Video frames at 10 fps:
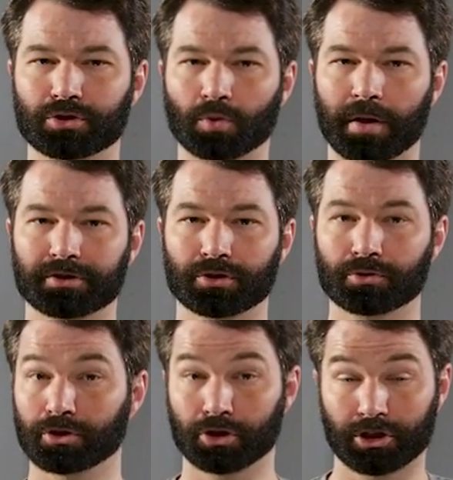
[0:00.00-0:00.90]
to want
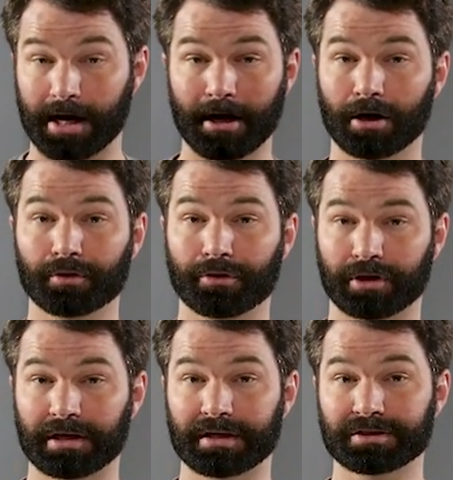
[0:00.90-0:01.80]
to share the
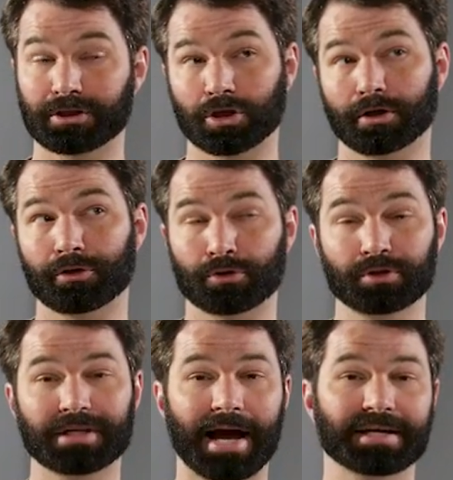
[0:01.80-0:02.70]
things that you're
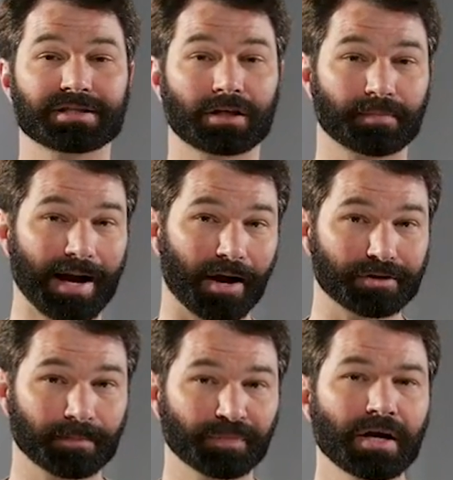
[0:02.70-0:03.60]
enthusiastic about.